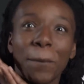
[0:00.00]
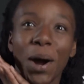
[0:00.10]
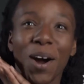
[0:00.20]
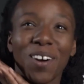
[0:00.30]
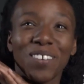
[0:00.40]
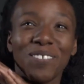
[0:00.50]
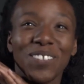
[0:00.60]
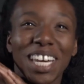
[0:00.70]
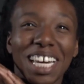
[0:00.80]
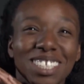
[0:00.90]

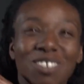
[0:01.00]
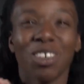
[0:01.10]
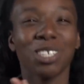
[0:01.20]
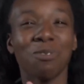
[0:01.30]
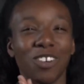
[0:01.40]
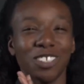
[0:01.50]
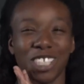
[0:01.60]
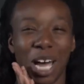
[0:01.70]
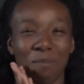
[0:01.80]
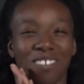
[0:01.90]
Perfect. Wonderful
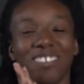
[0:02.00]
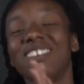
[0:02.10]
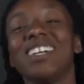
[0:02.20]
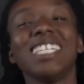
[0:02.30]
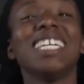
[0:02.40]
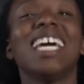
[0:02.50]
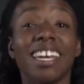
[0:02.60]
job, everyone.